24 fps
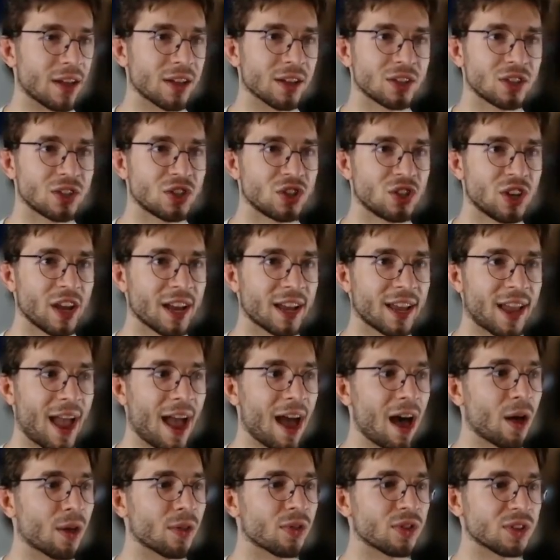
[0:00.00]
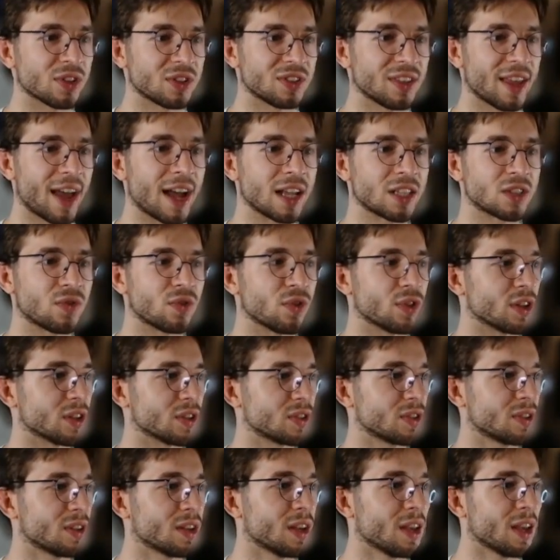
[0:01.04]
let's check out the stats for
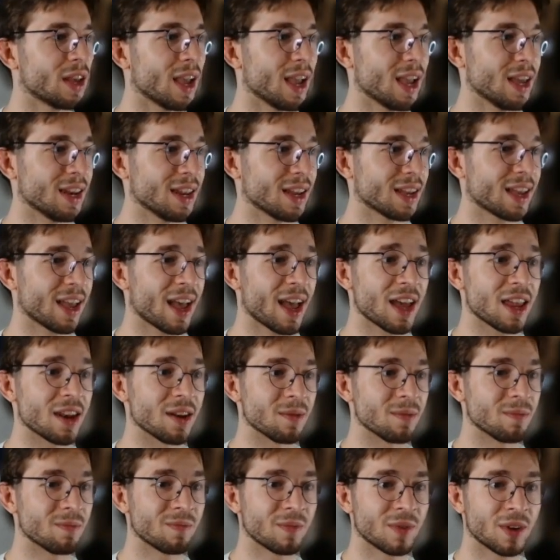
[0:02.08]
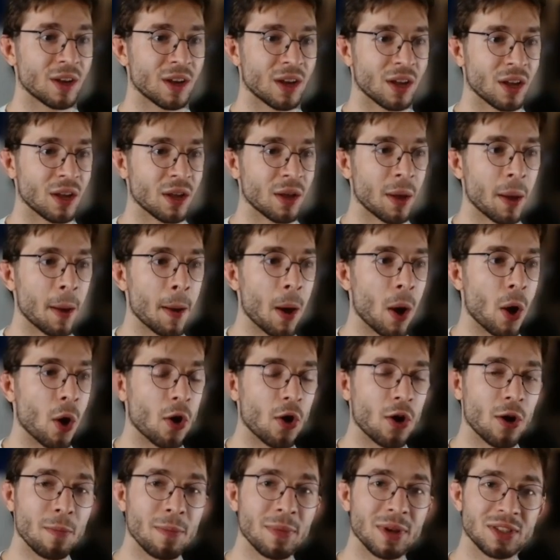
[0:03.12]
this. And again,
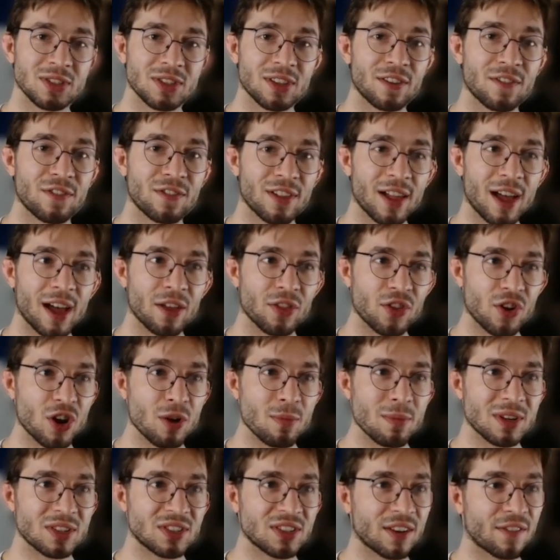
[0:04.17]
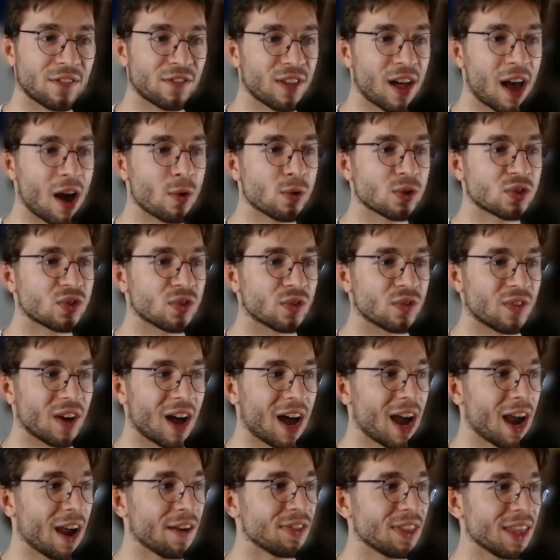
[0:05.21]
their Mystic Flower
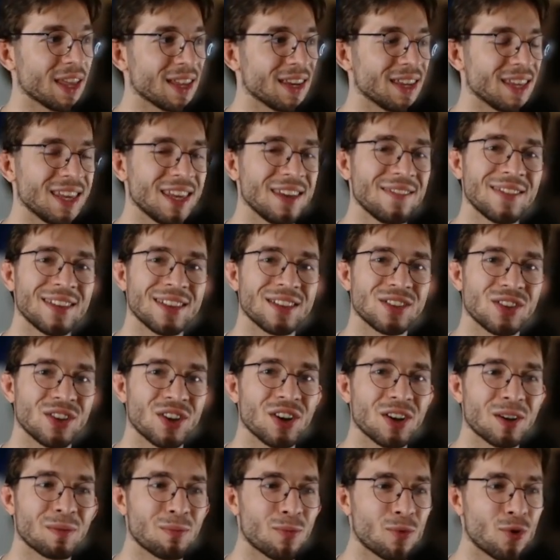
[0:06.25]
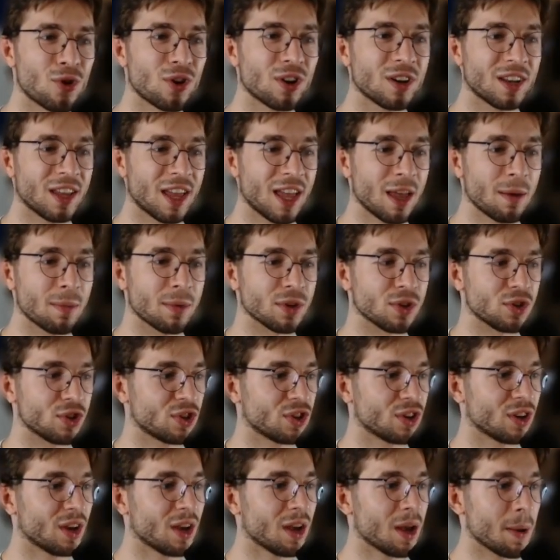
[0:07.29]
survived and even took more
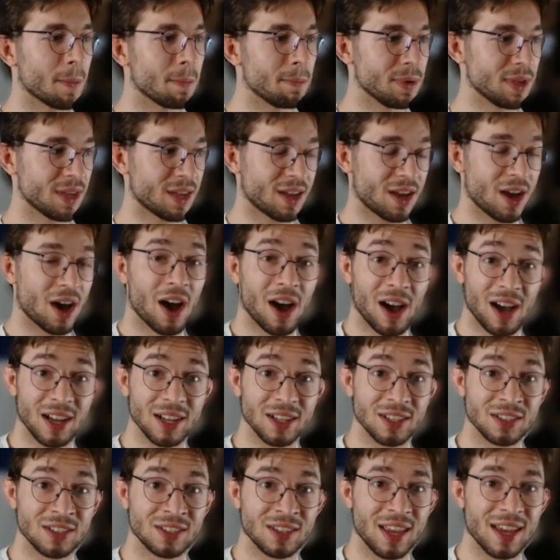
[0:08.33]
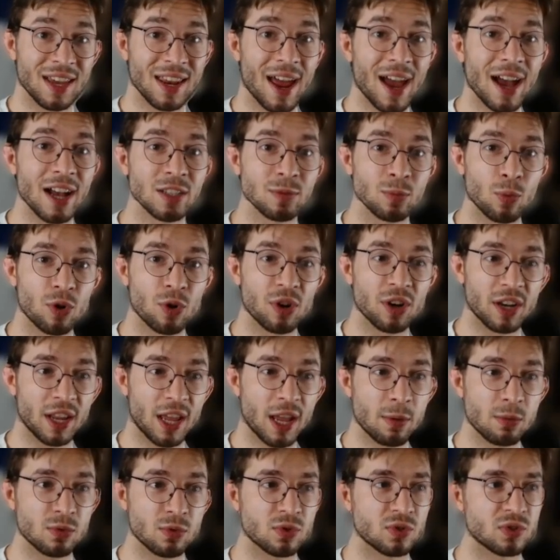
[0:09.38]
damage, because it has more
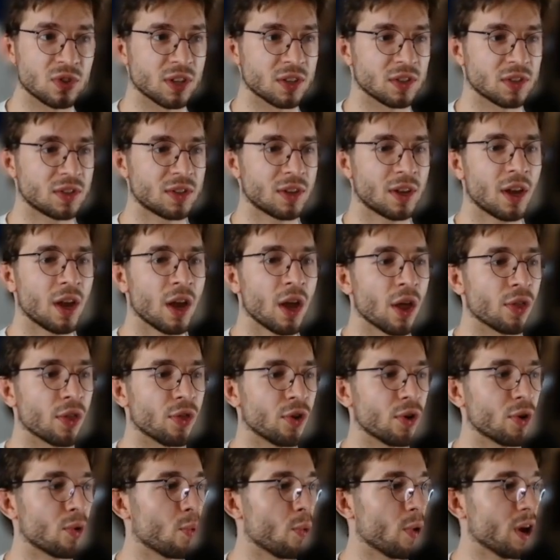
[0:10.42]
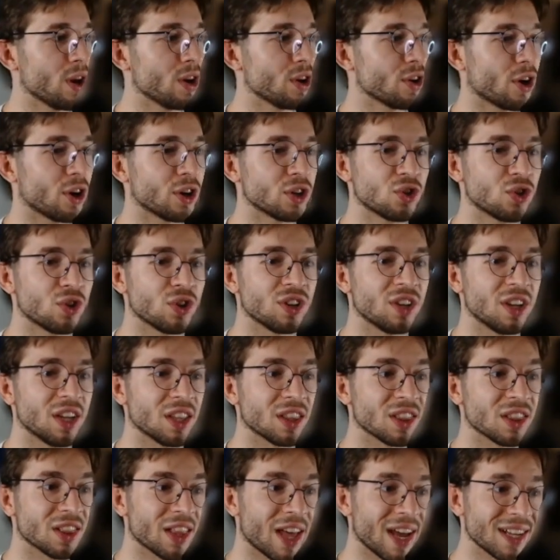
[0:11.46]
damage resist. Their Wind Archer
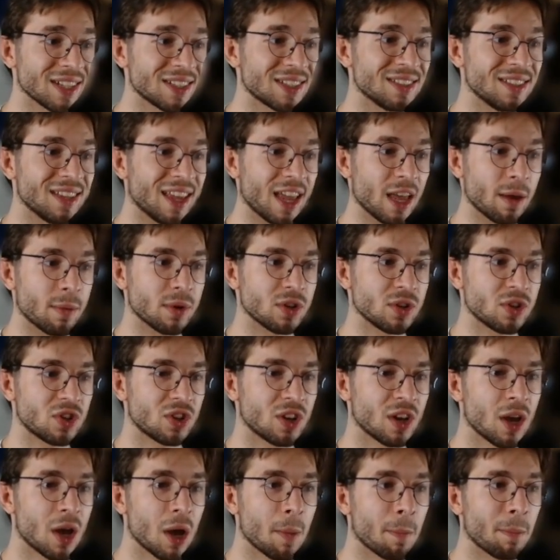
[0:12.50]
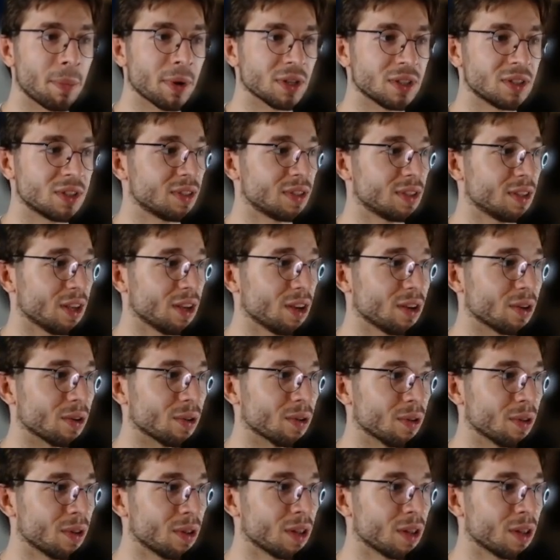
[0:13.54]
did less damage, but still